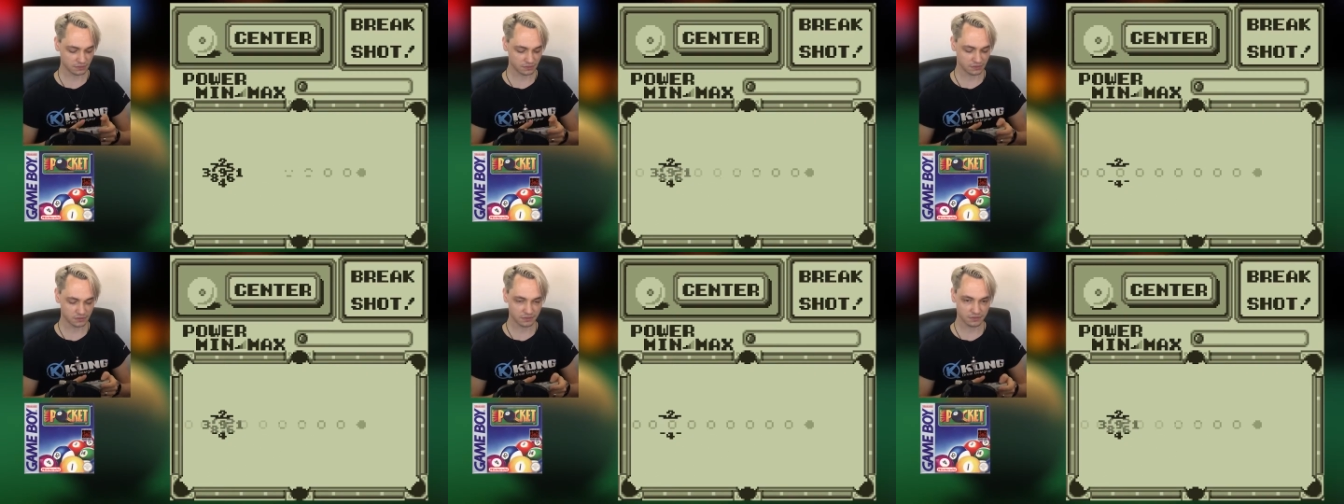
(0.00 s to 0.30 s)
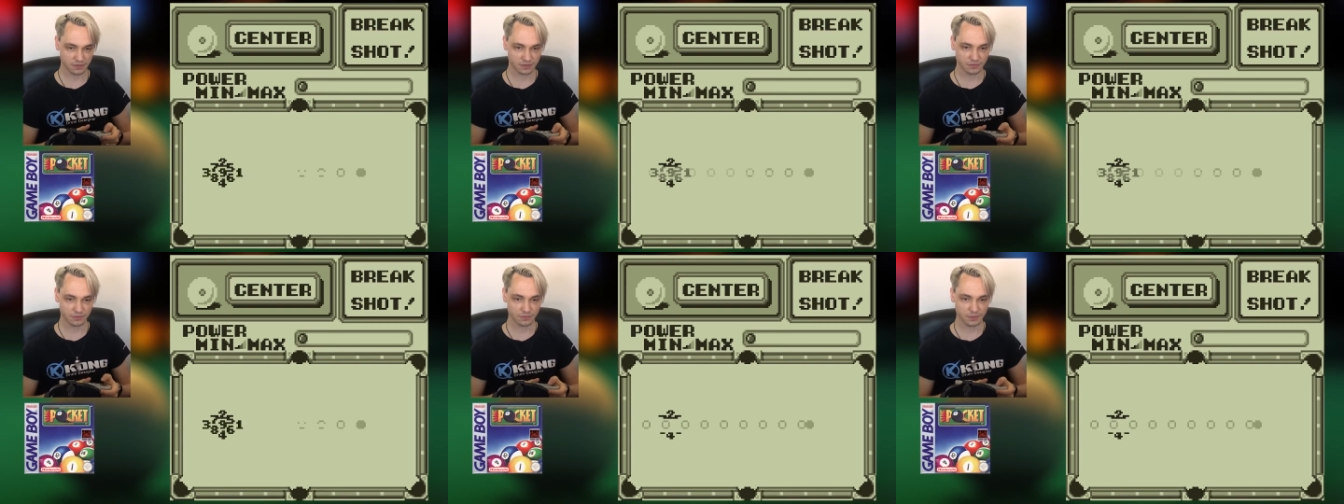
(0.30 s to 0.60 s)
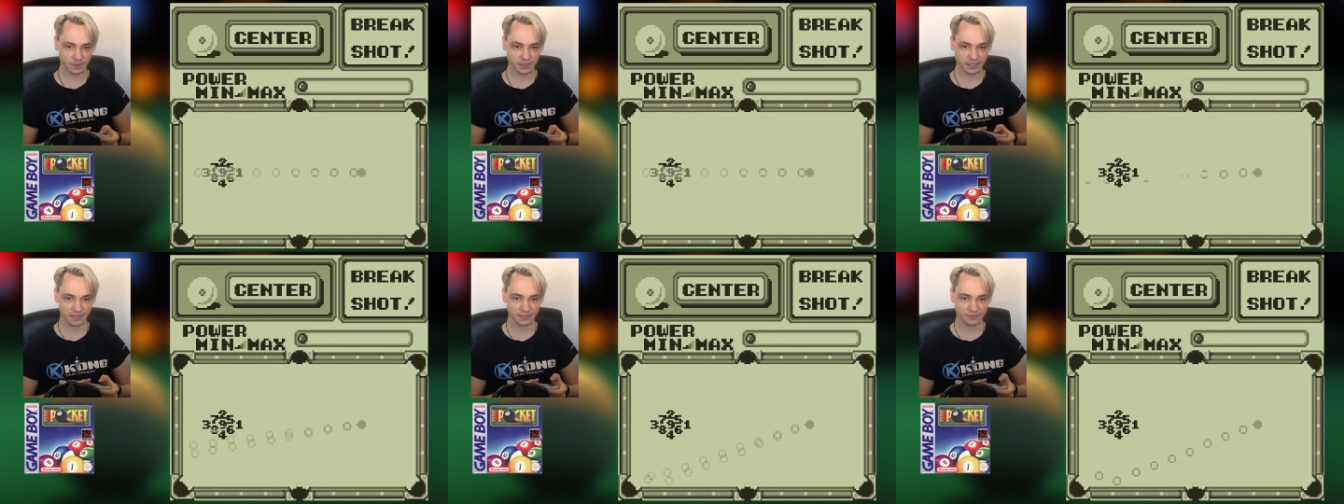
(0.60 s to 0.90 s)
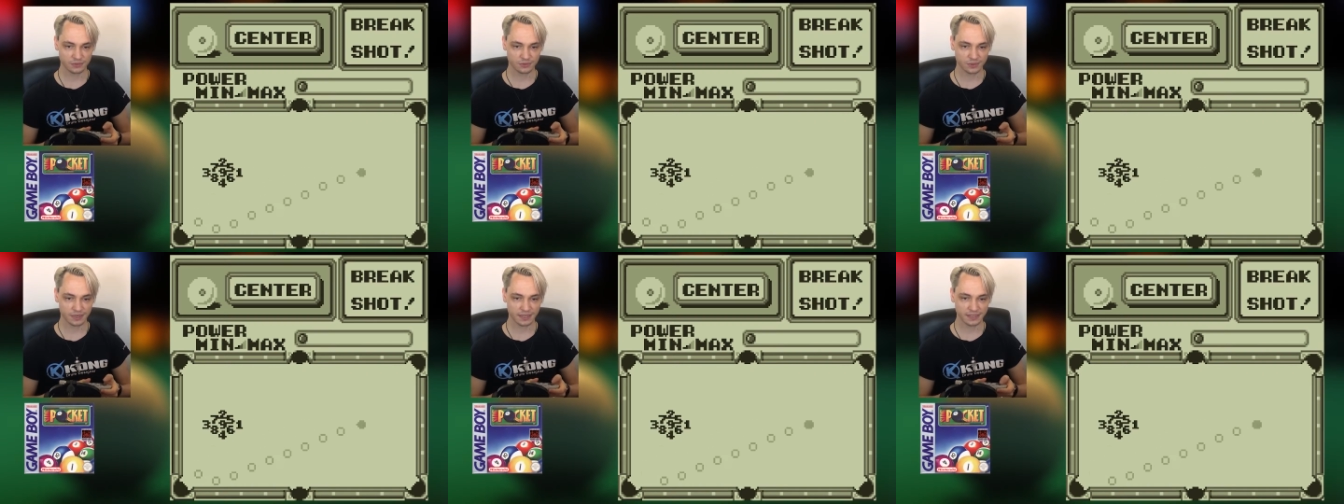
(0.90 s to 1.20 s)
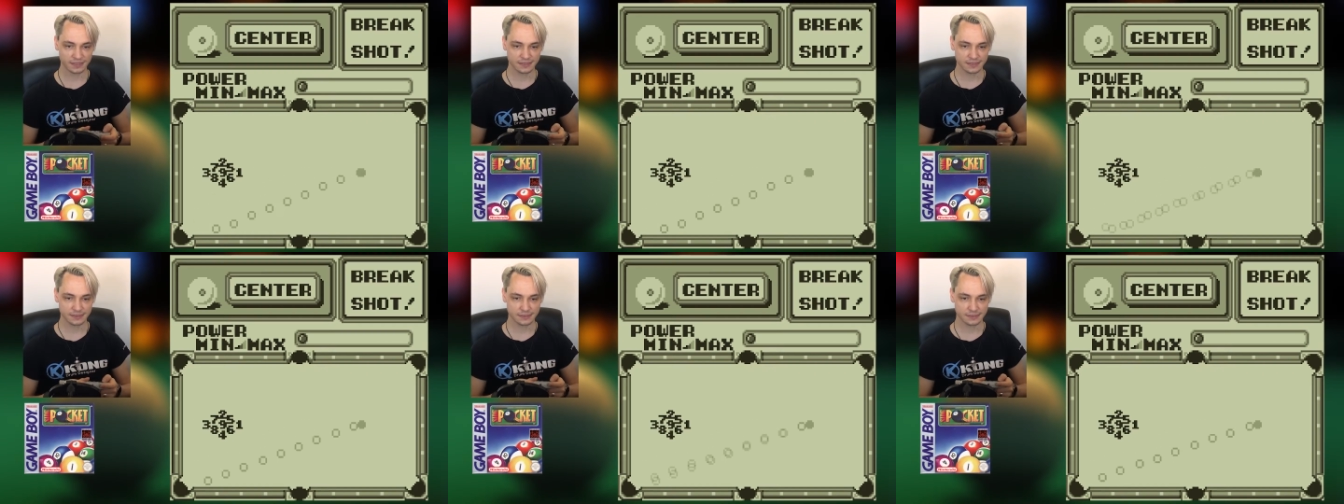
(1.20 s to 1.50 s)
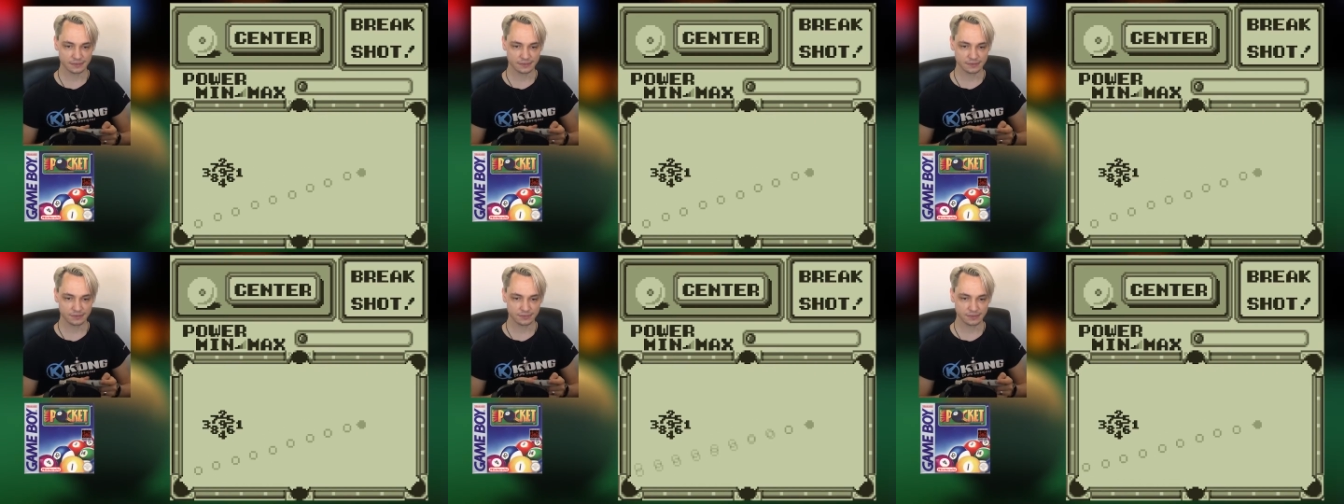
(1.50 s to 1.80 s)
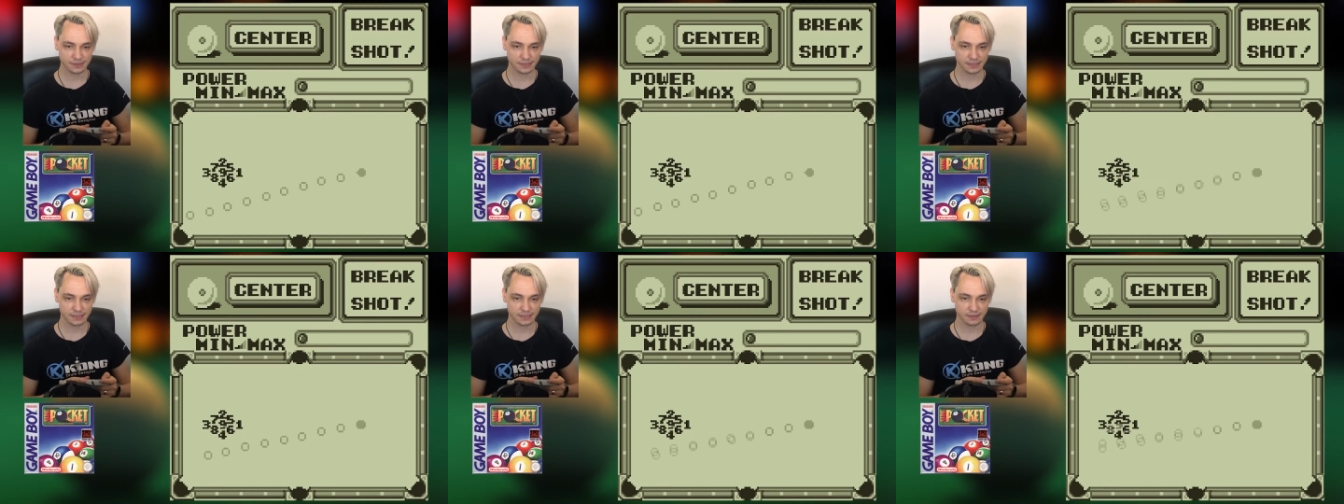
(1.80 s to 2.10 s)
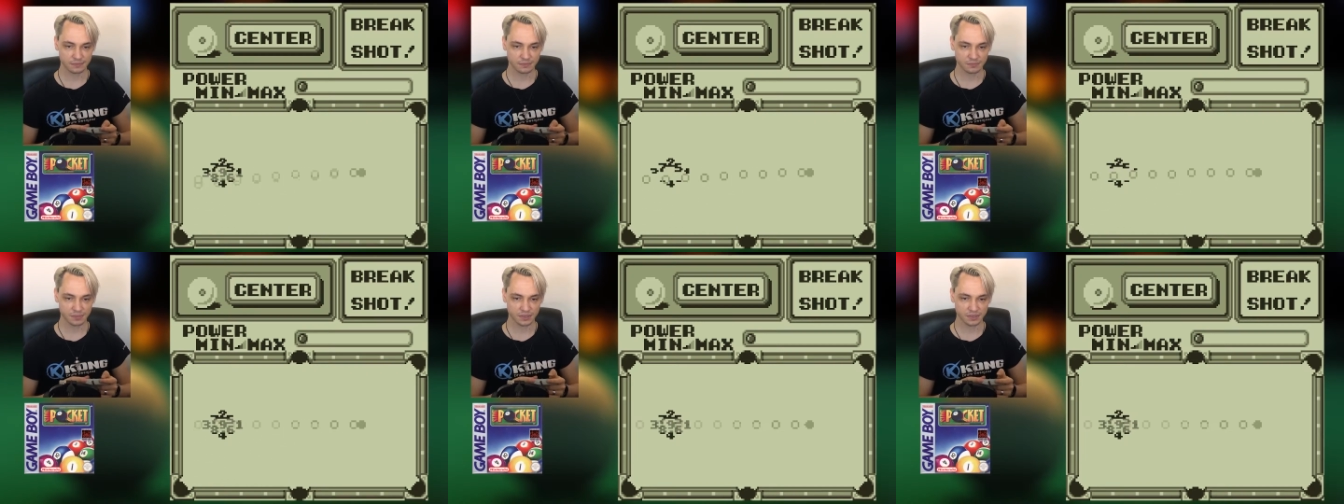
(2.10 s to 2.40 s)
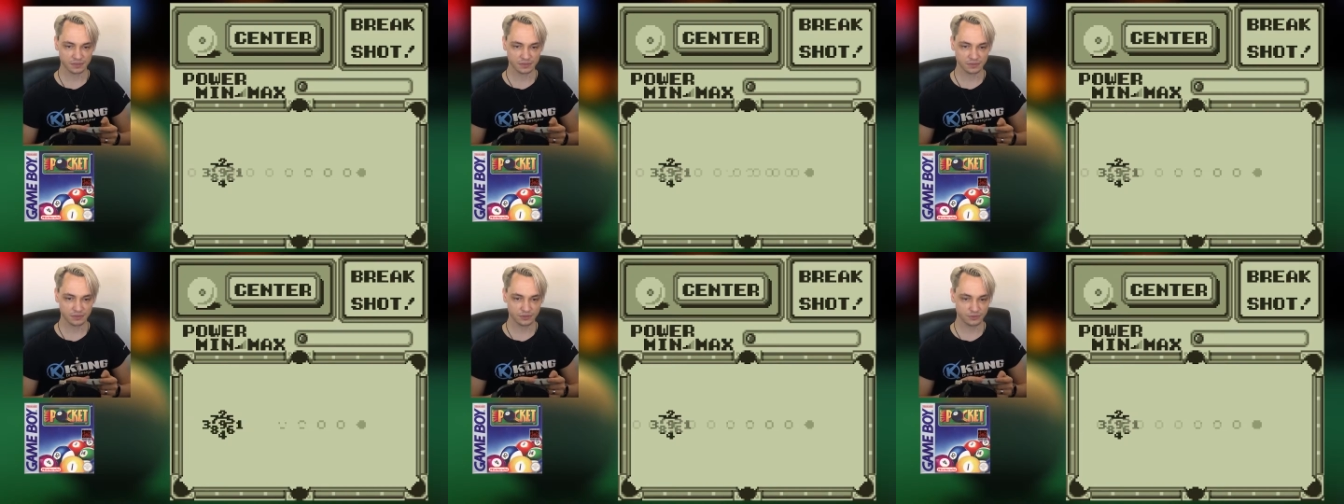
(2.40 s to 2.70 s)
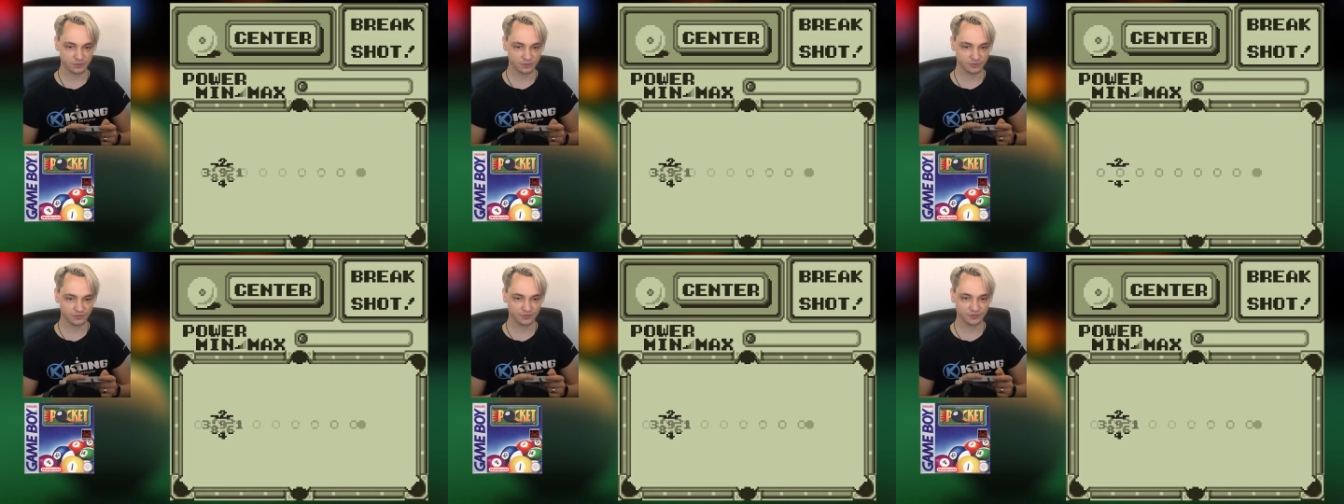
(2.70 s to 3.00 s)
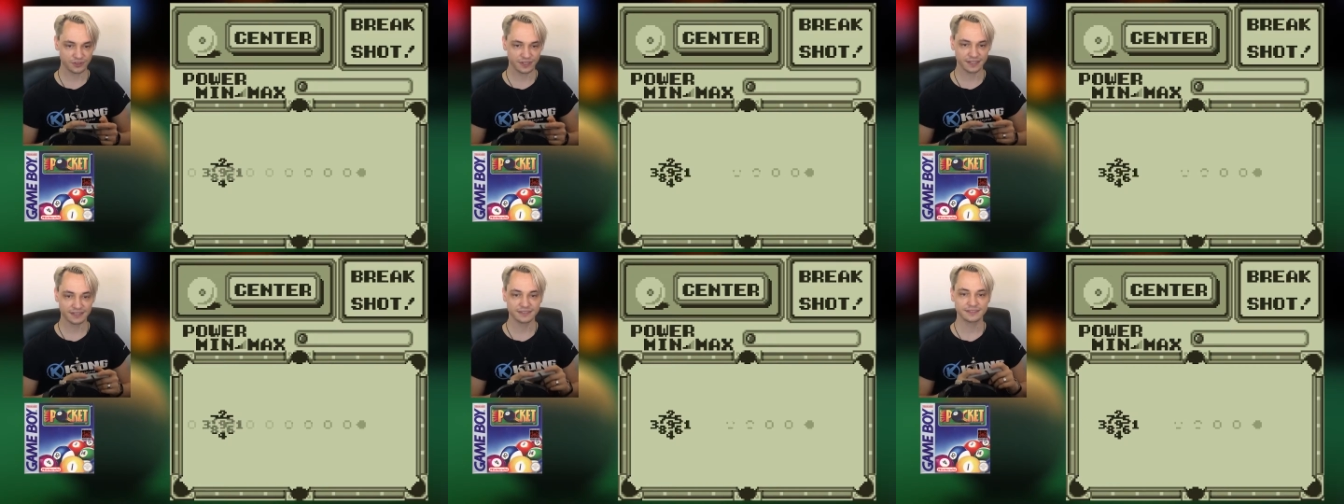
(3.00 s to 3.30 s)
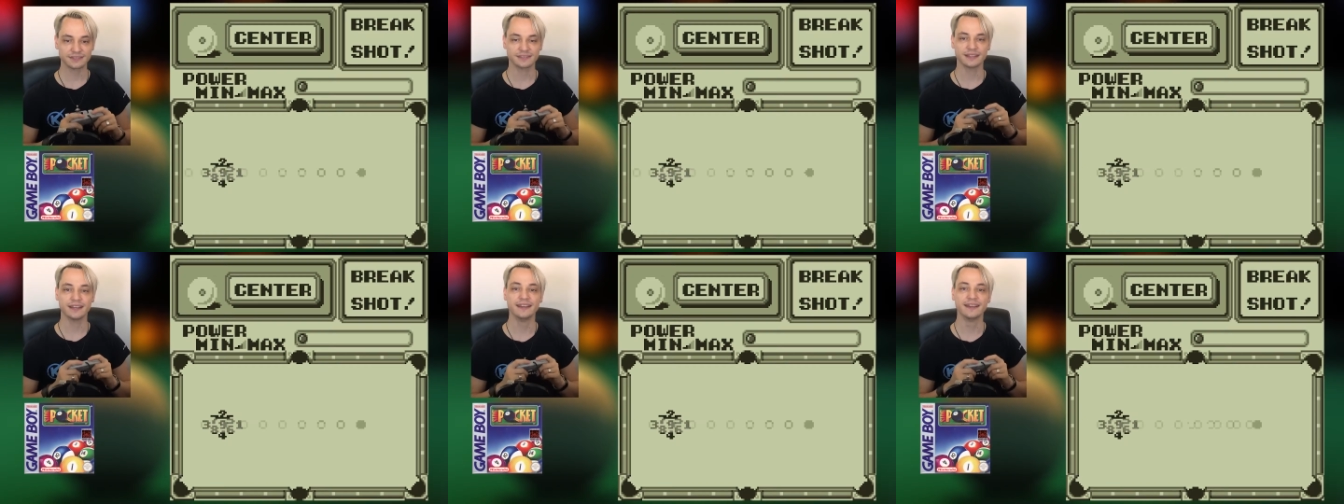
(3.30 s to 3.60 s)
Oh, when I hit right, this is really a bit too fast.